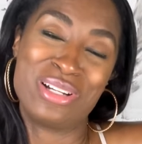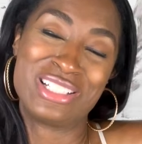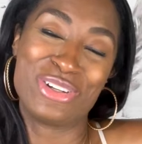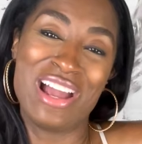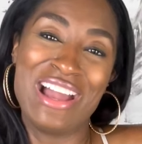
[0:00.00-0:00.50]

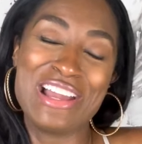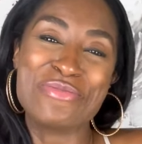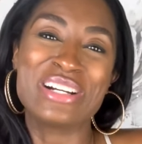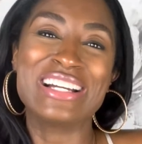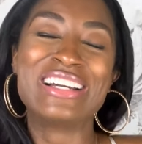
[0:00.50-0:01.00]
try,
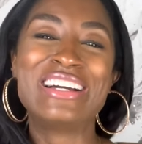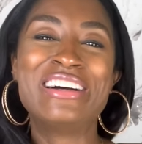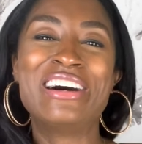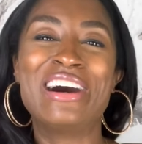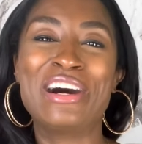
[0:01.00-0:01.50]
but
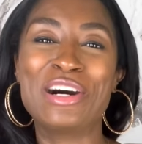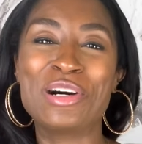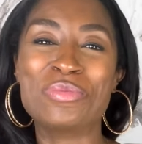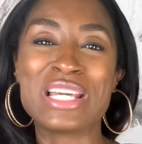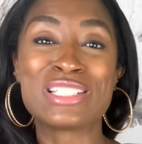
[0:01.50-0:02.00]

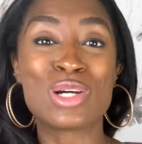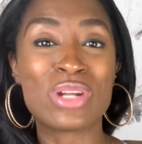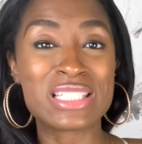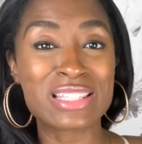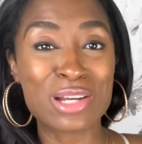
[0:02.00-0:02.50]
um, they just don't
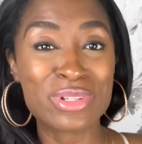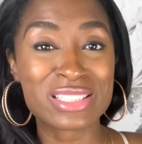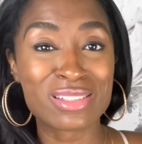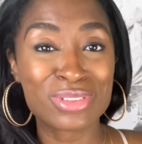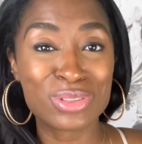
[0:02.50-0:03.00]
want to take that
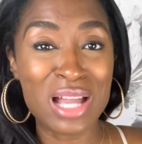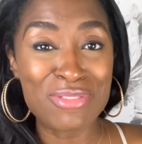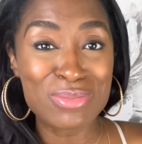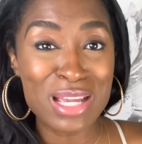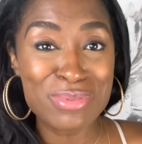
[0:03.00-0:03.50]
risk of you
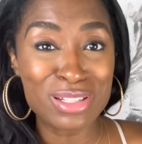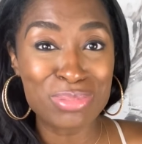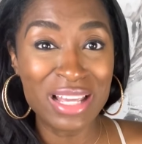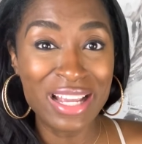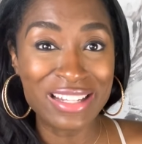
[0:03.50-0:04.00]
having a baby on a
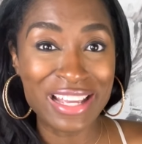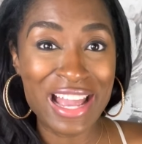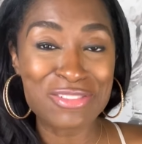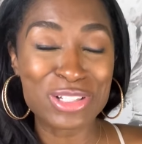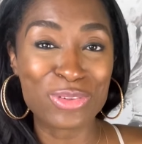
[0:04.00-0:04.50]
plane and they
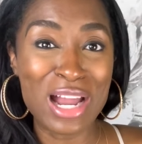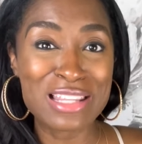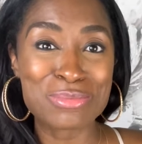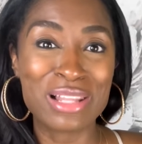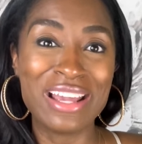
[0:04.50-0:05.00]
have to ground
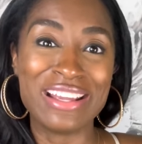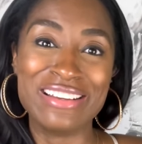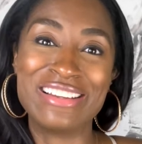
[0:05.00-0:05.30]
the plane.